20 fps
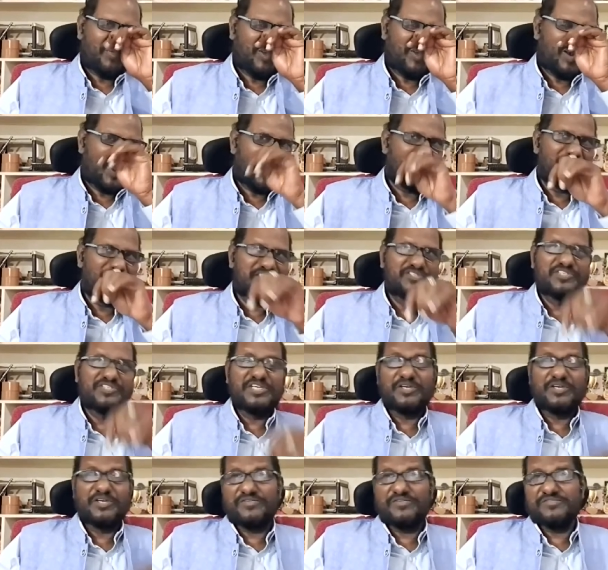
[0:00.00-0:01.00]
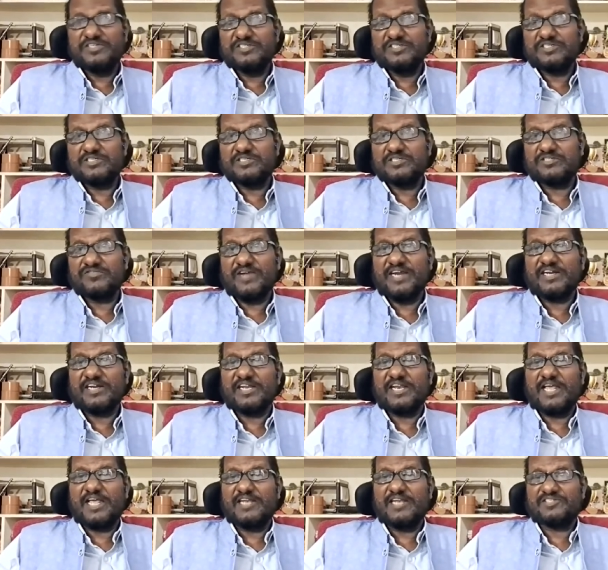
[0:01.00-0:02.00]
will always think of this
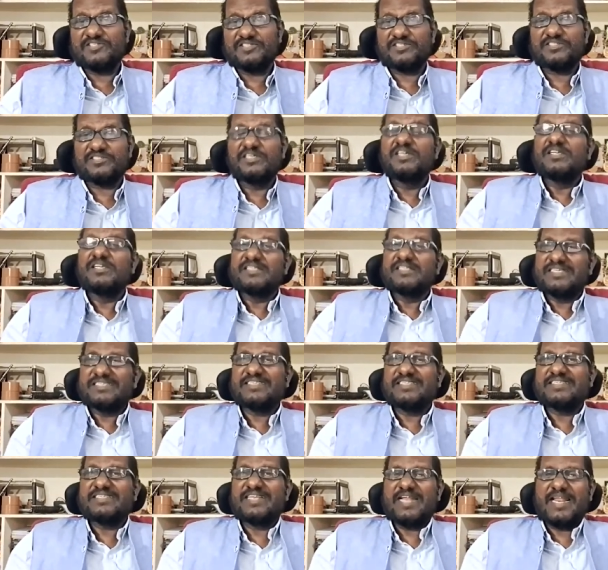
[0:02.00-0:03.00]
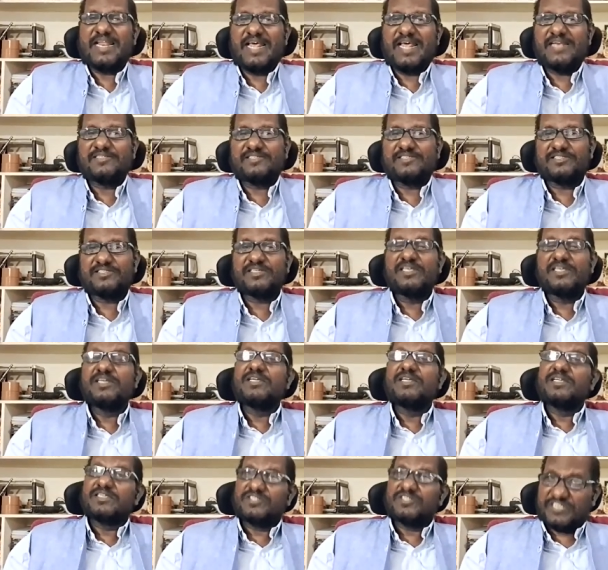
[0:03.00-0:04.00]
SWOT analysis. This is an analysis.
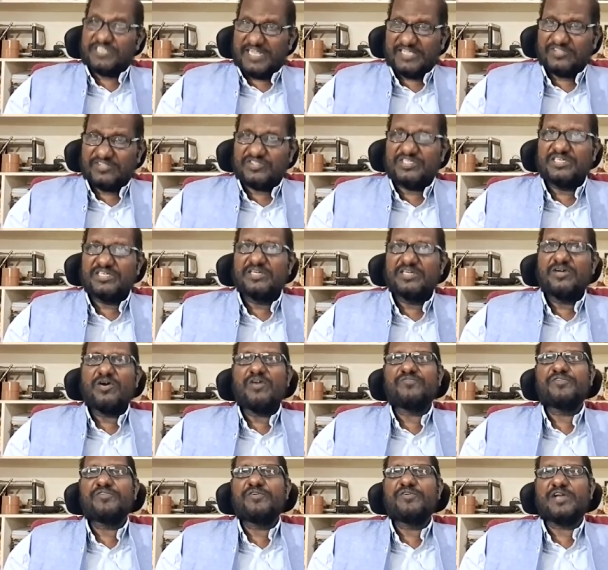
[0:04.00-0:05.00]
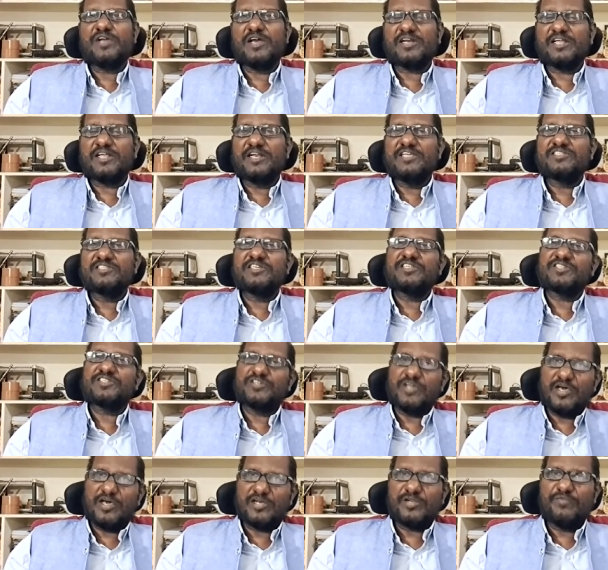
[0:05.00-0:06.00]
Strength of your
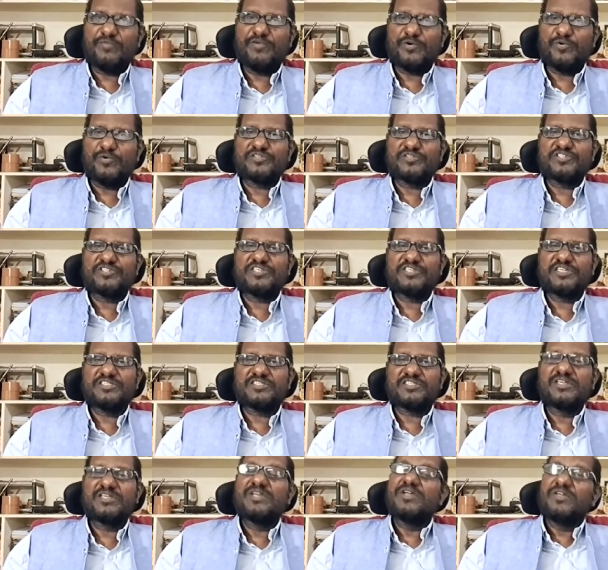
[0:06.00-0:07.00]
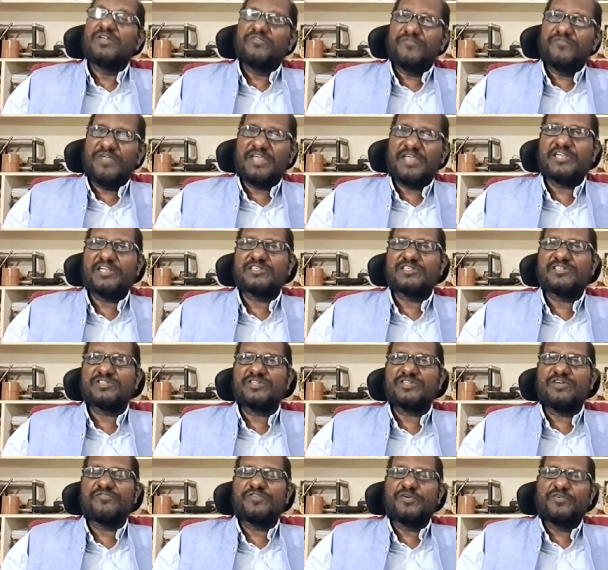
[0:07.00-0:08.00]
organization or your own strengths.
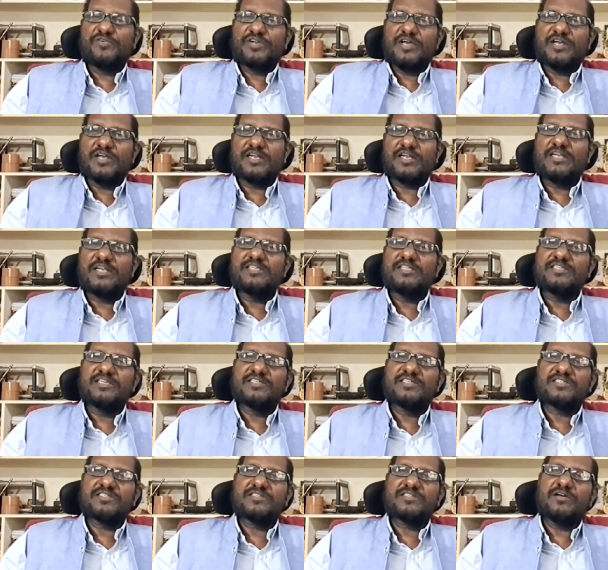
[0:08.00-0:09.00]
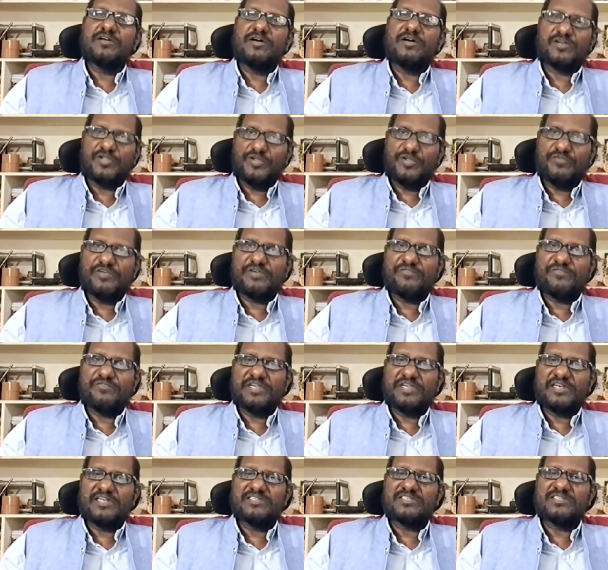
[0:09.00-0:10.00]
Weaknesses of your organization or your
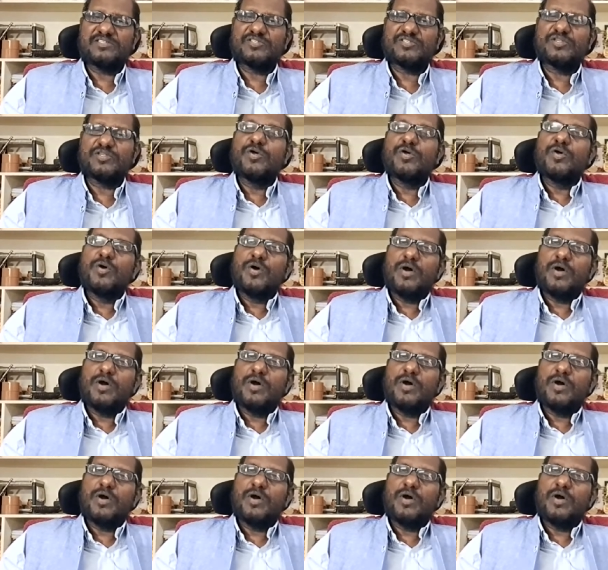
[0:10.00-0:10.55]
weaknesses.